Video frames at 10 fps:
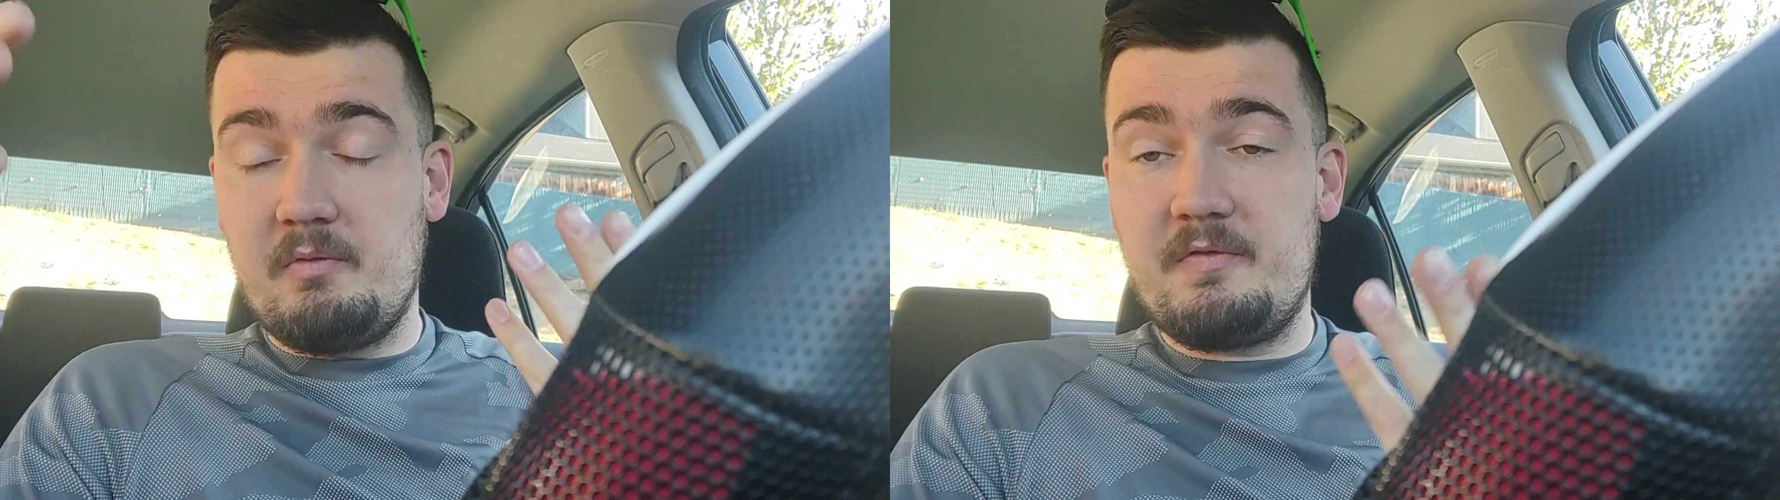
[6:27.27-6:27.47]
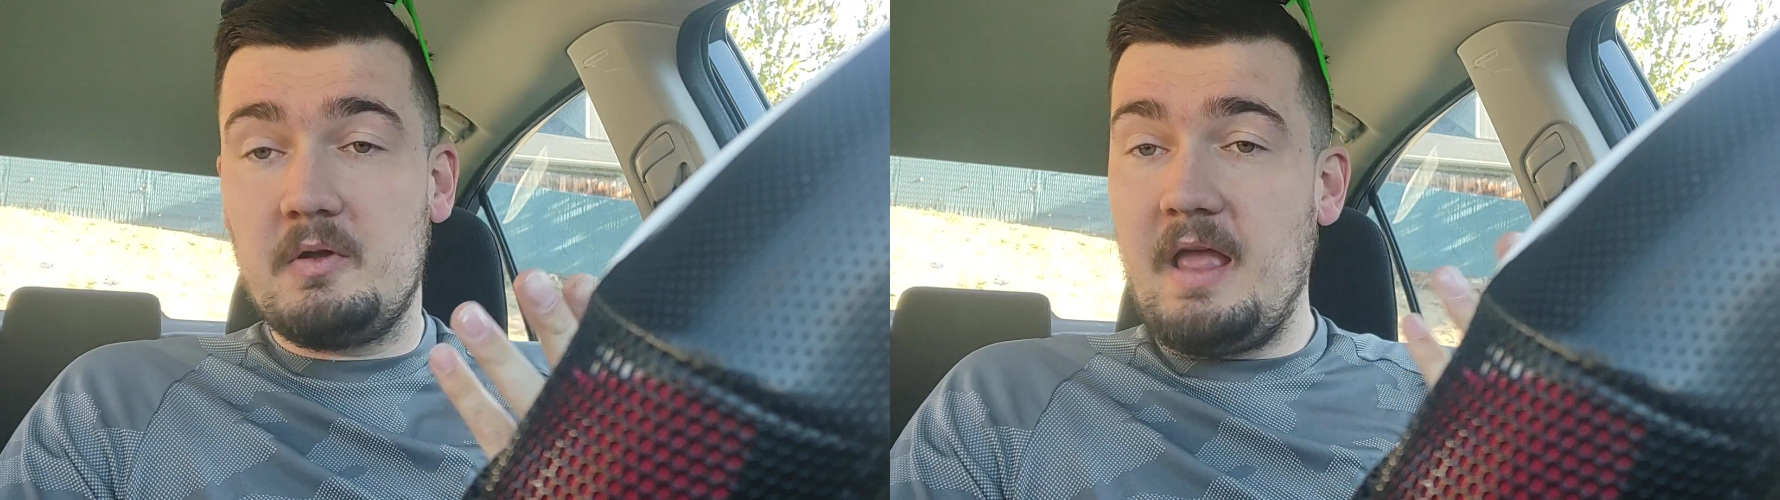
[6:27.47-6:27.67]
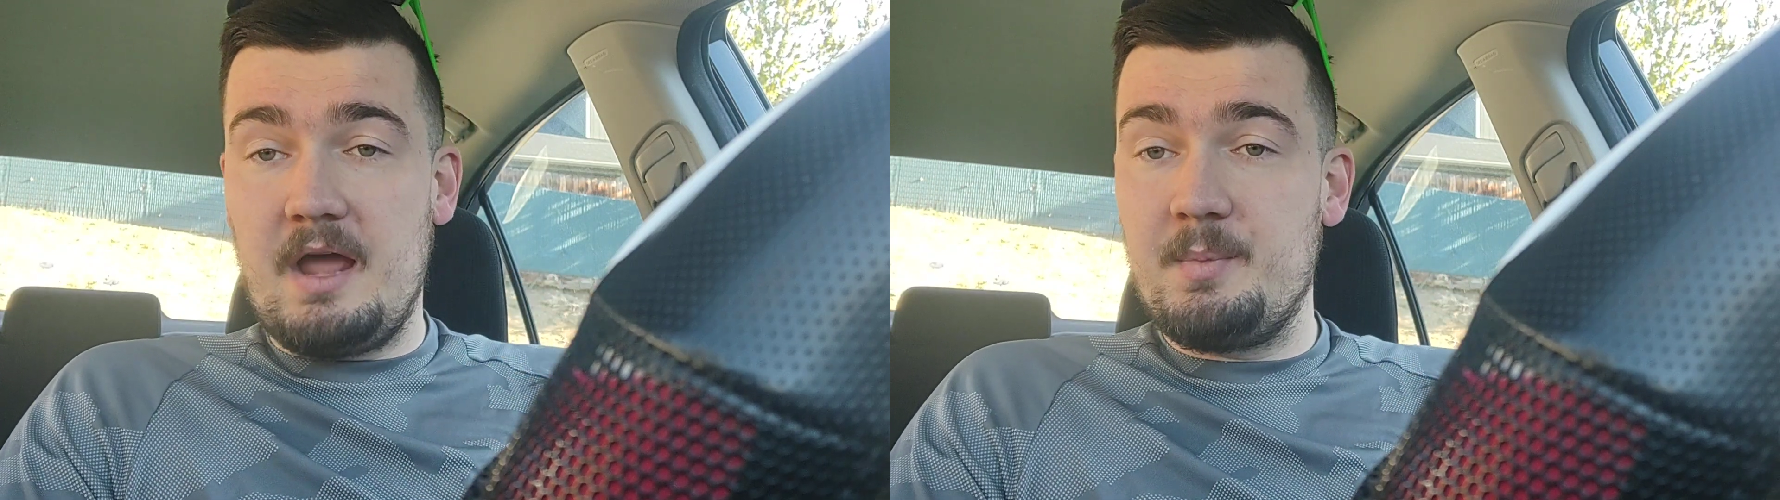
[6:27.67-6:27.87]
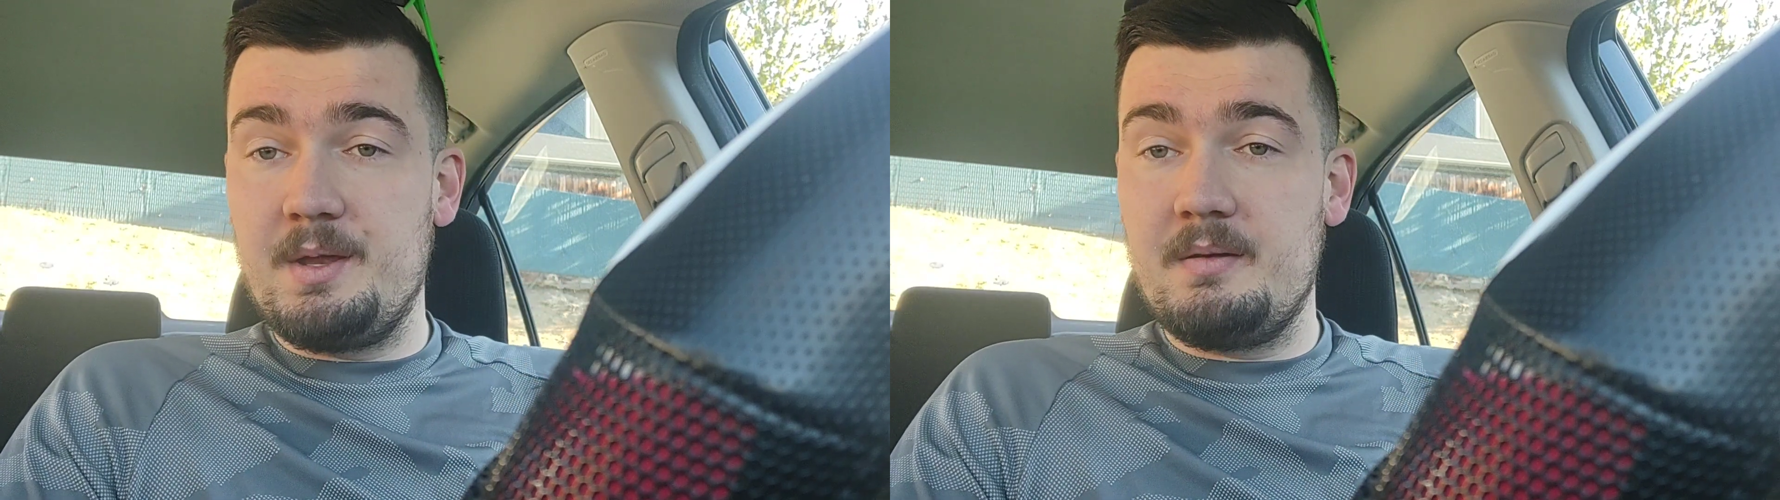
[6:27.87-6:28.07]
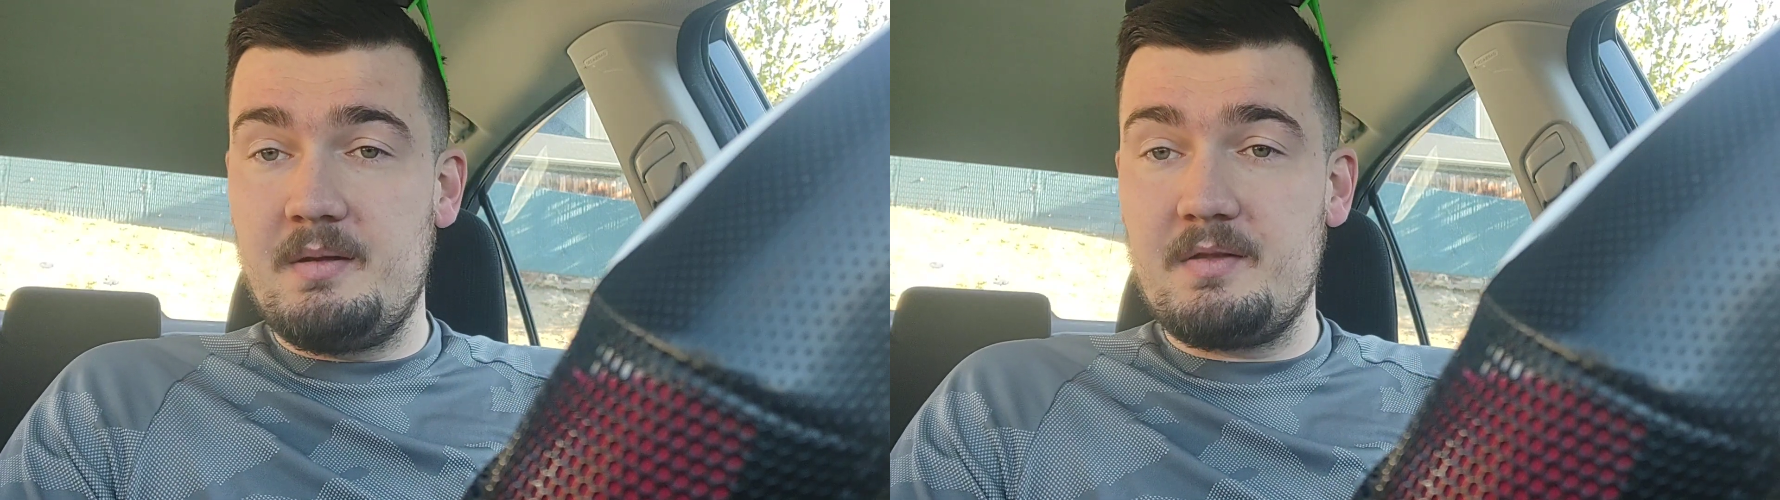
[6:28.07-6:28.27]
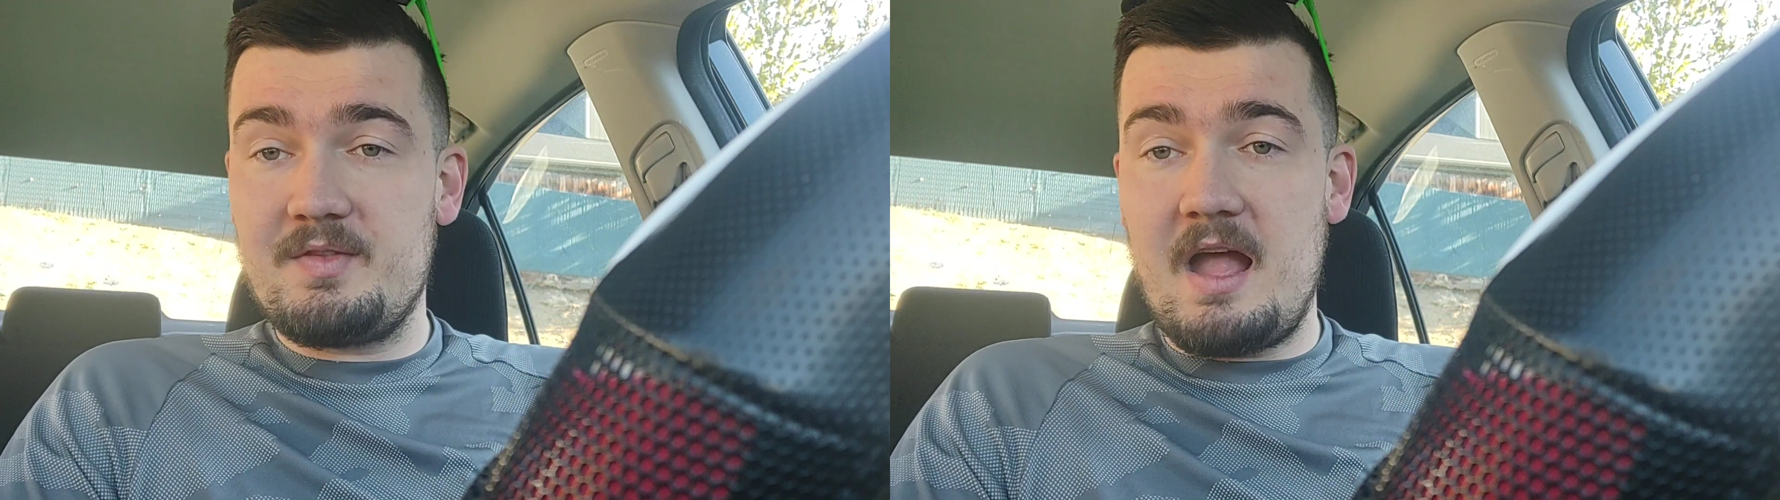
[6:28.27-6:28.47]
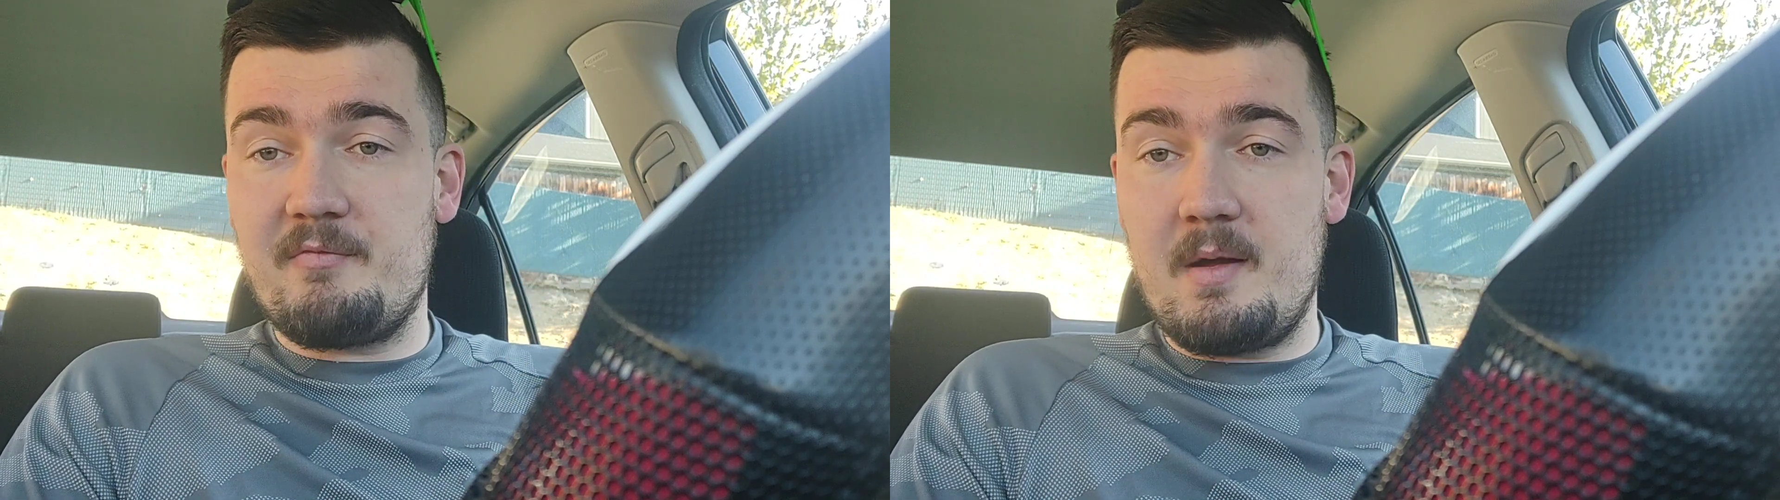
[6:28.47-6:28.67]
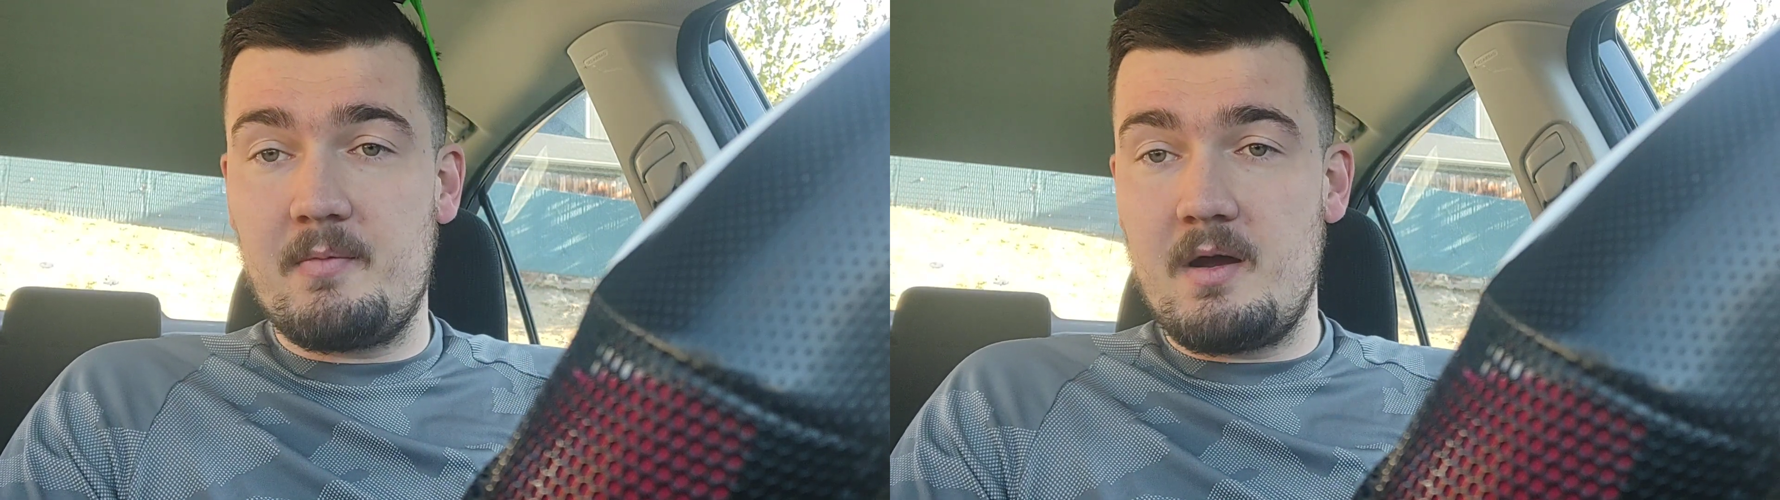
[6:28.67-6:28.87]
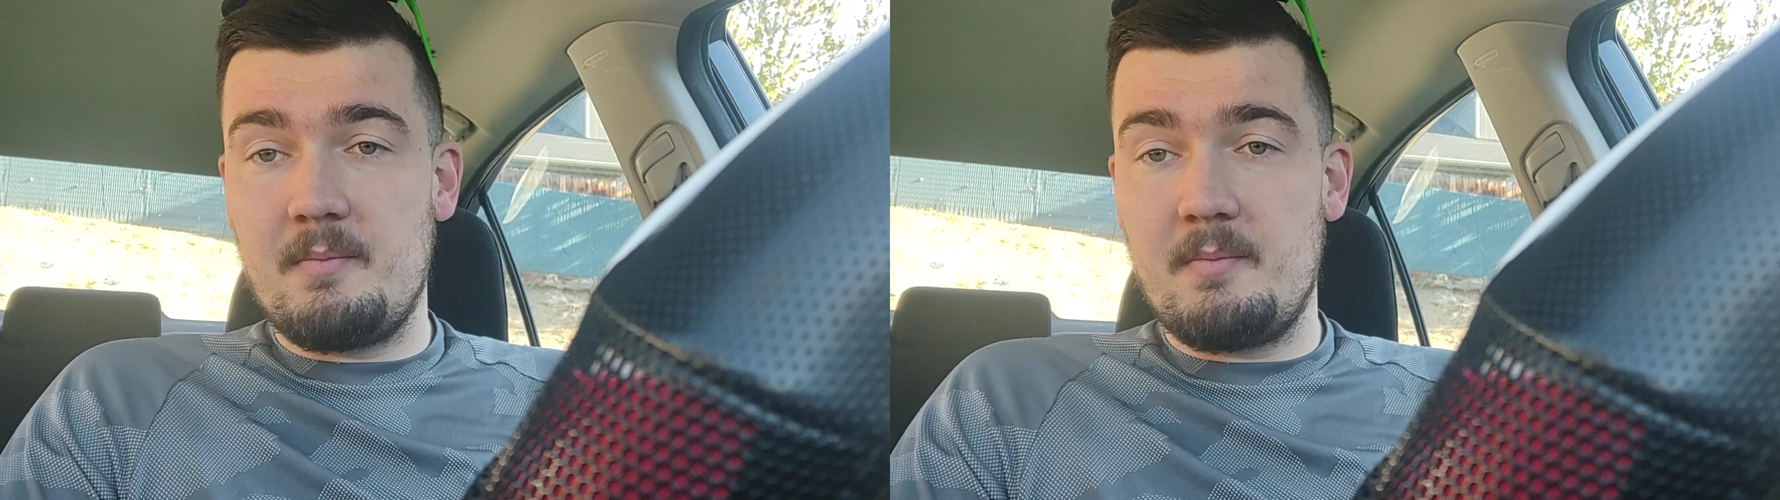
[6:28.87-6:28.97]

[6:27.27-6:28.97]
field admin and staff member.